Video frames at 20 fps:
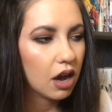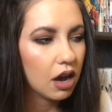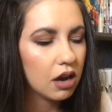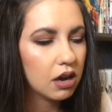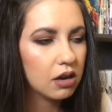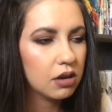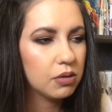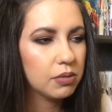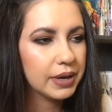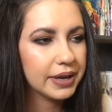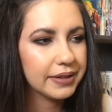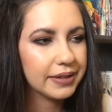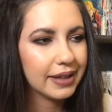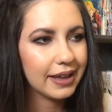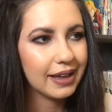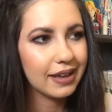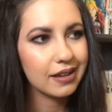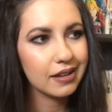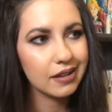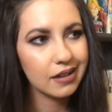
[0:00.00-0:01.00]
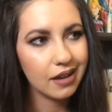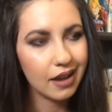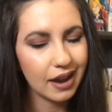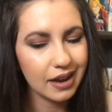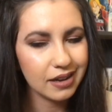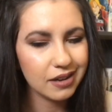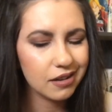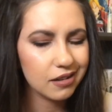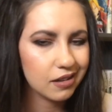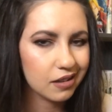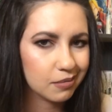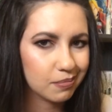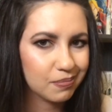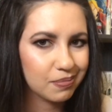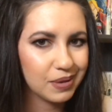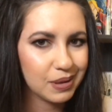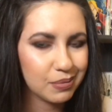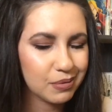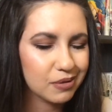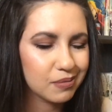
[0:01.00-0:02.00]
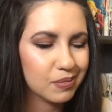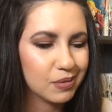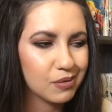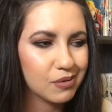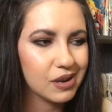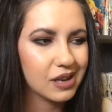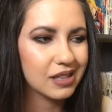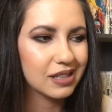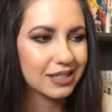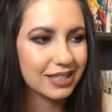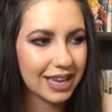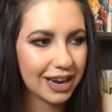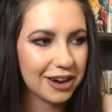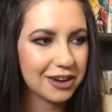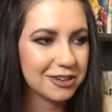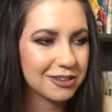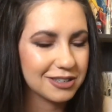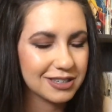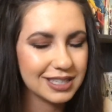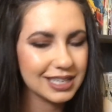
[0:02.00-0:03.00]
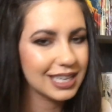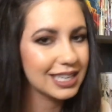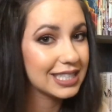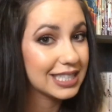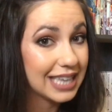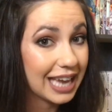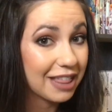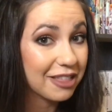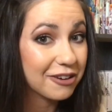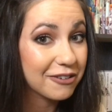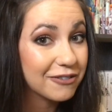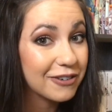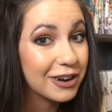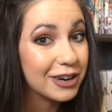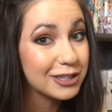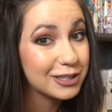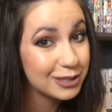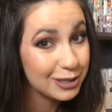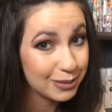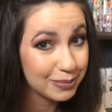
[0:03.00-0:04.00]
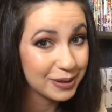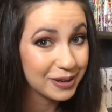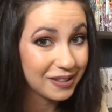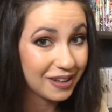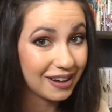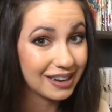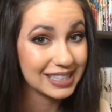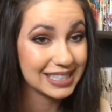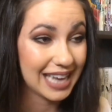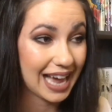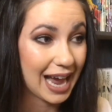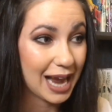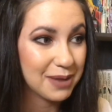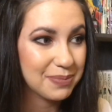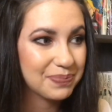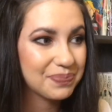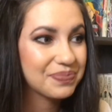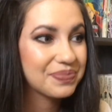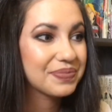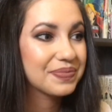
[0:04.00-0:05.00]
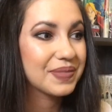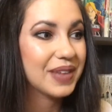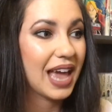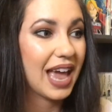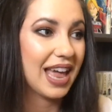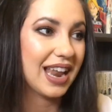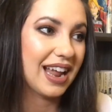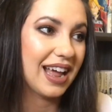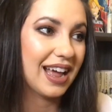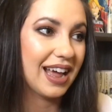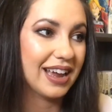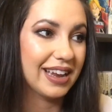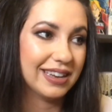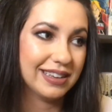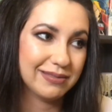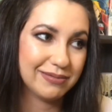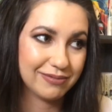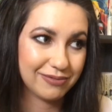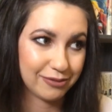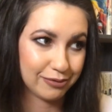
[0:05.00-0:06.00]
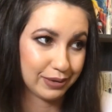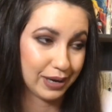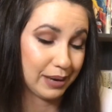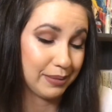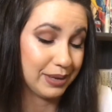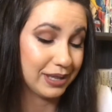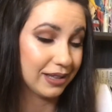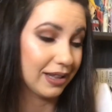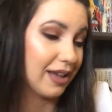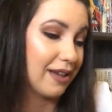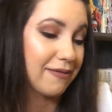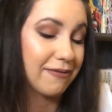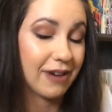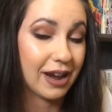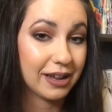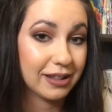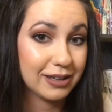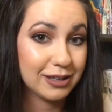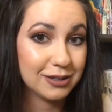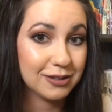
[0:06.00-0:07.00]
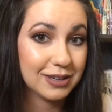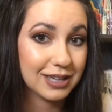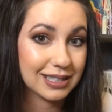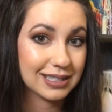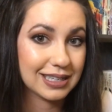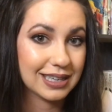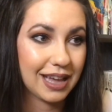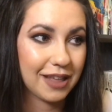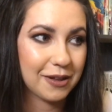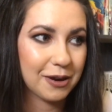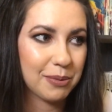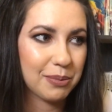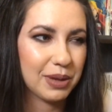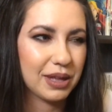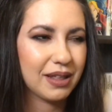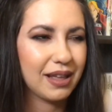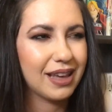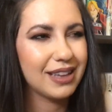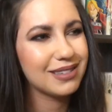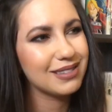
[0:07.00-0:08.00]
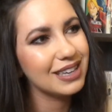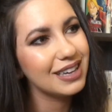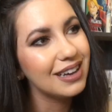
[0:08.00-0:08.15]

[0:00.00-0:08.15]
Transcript: oh, well, like, I know that people have been wanting these characters to get together for a super long time, and I mean, they finally do get together, but like,